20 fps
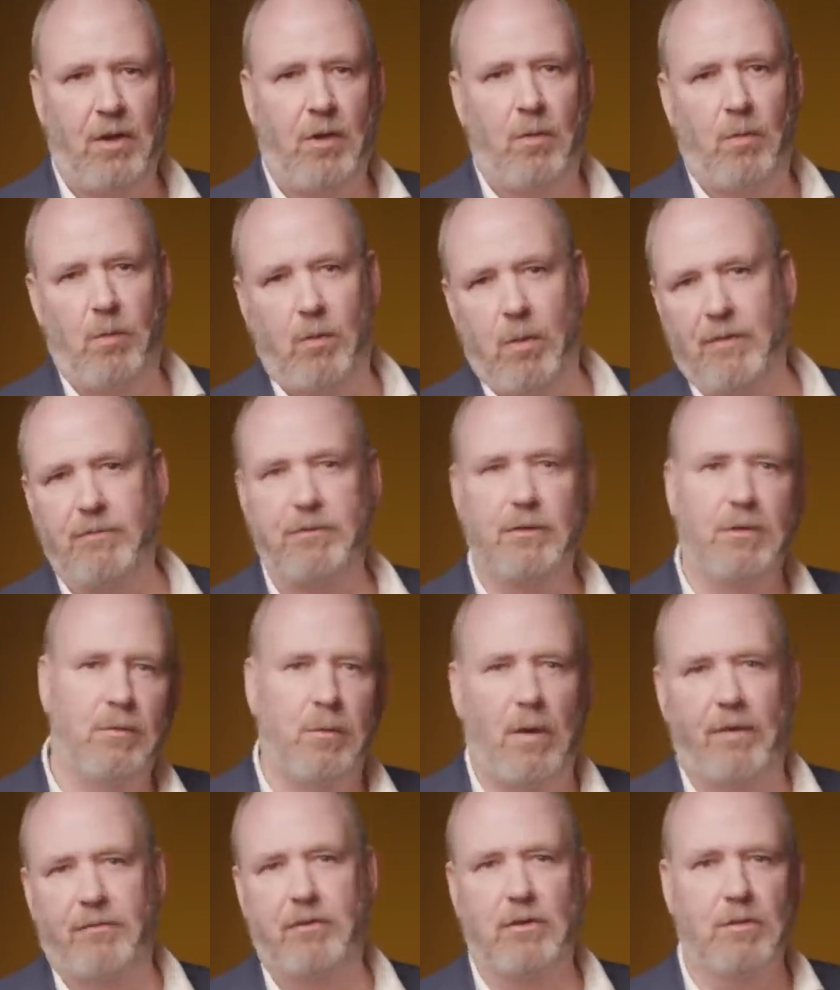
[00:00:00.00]
Waffle,
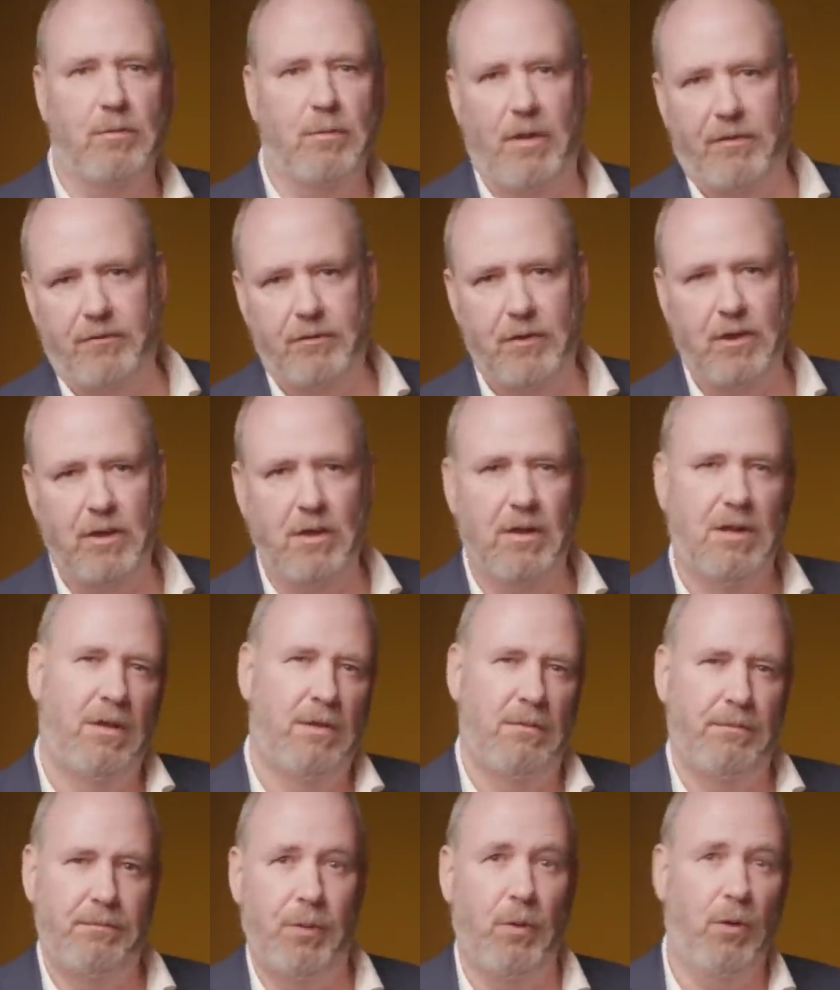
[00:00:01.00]
waffle,
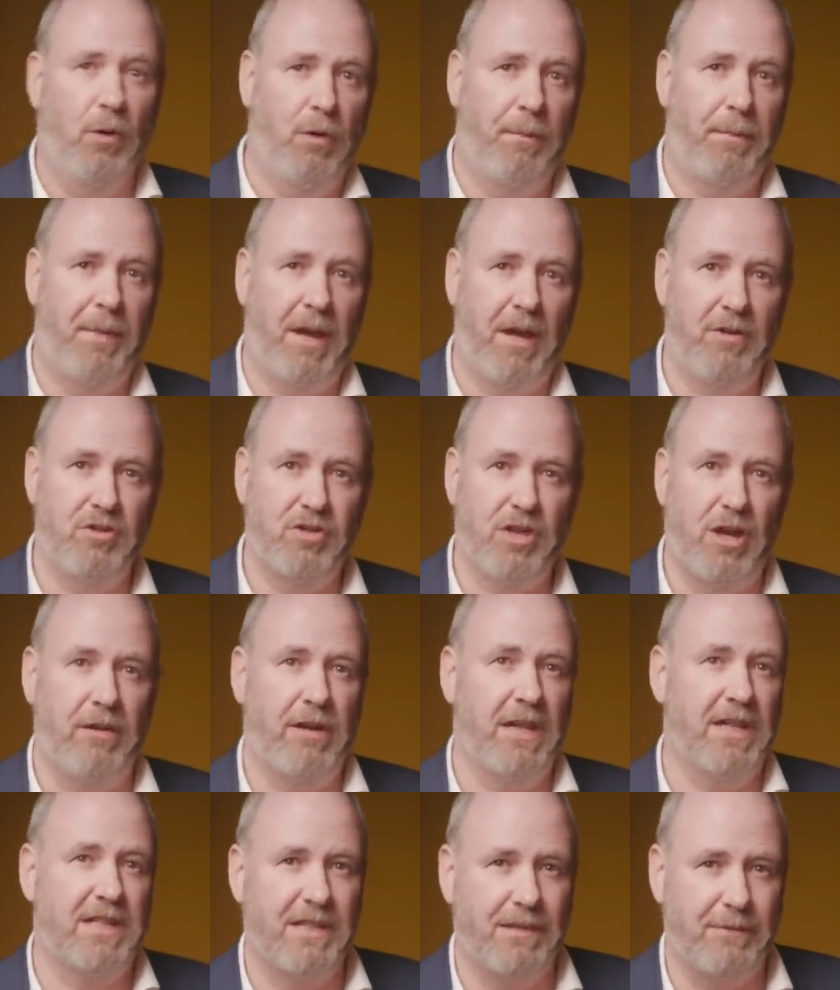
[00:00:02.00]
waffle, poor Bojo
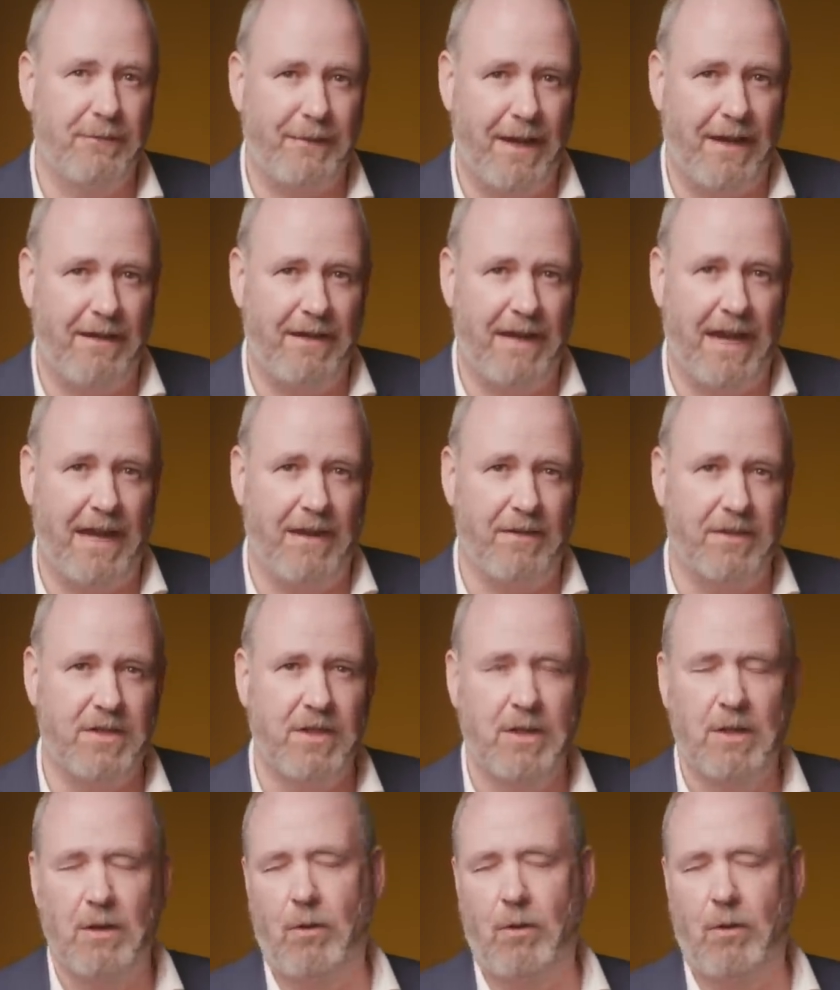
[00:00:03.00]
getting found out.